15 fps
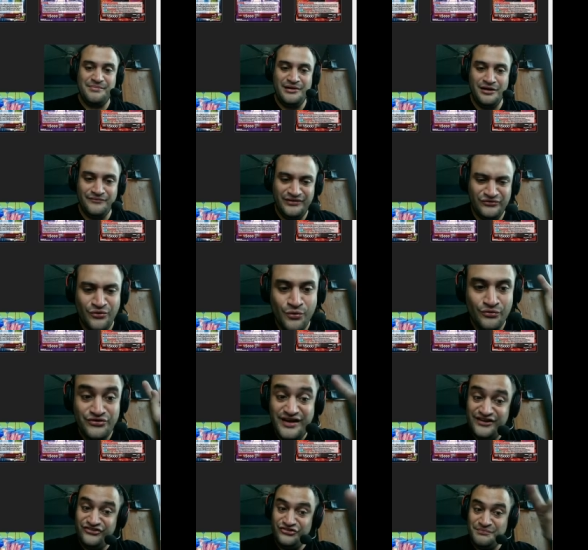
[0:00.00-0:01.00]
Pilaf is cool. You
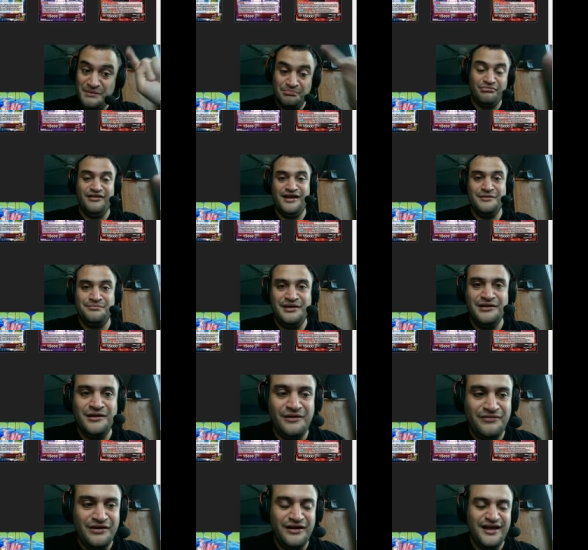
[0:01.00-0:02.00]
guys should be playing
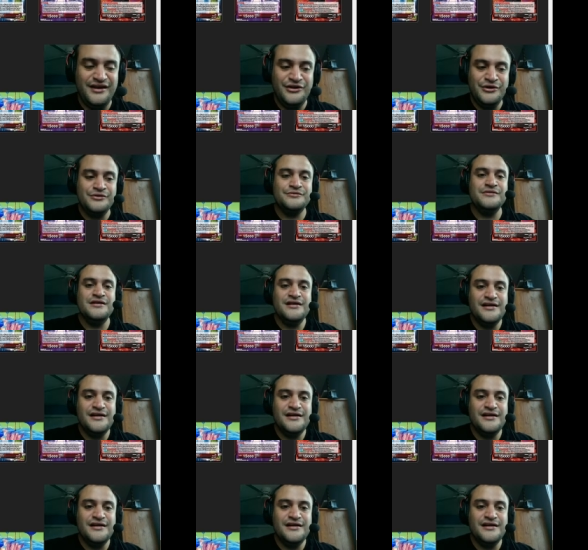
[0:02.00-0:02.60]
Pilaf and Ginyu.